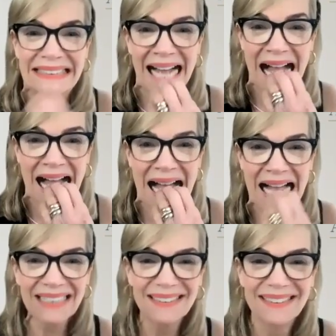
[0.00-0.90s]

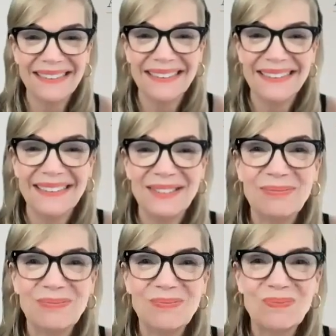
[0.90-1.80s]

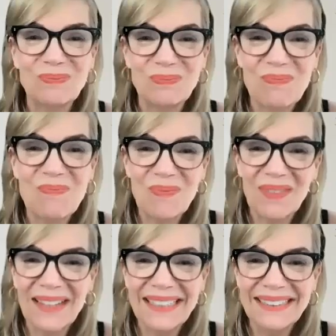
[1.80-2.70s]

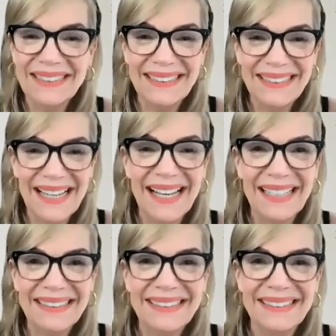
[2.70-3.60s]

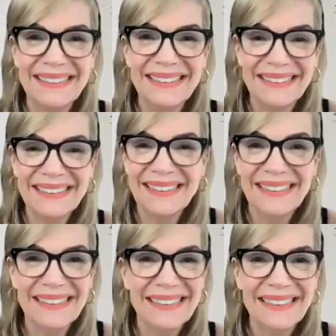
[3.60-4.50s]

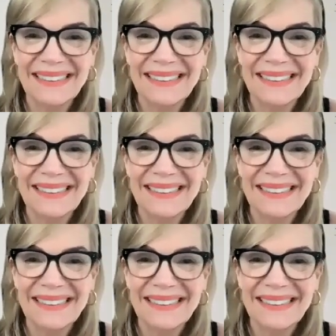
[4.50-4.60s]
No words are spoken by the person on screen.